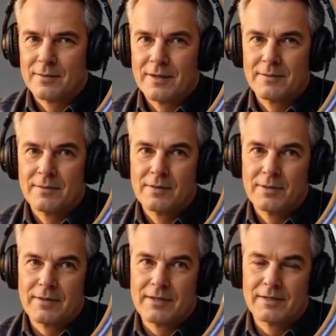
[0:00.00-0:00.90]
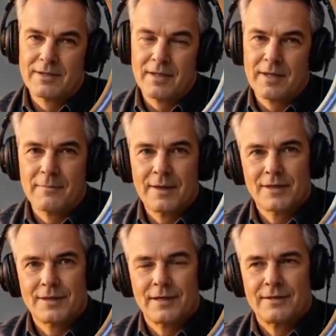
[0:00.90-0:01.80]
revenue sources,
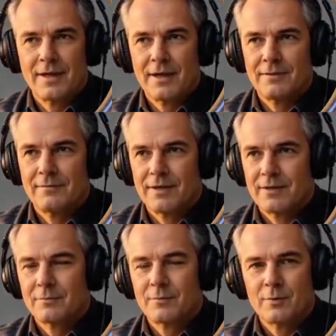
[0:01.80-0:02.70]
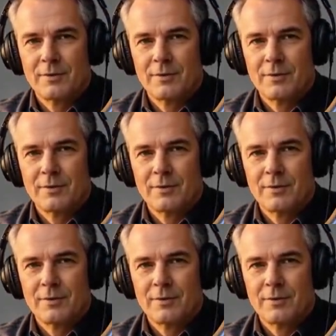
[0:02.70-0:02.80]
making the entire venture more